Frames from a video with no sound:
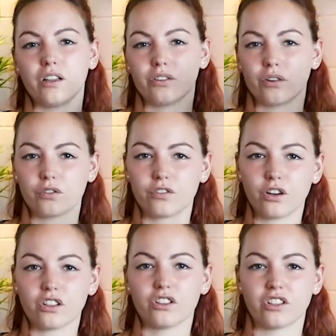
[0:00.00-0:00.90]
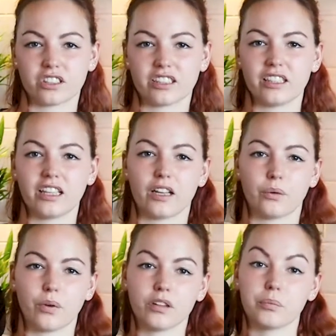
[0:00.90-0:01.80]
so 4 dirty and 1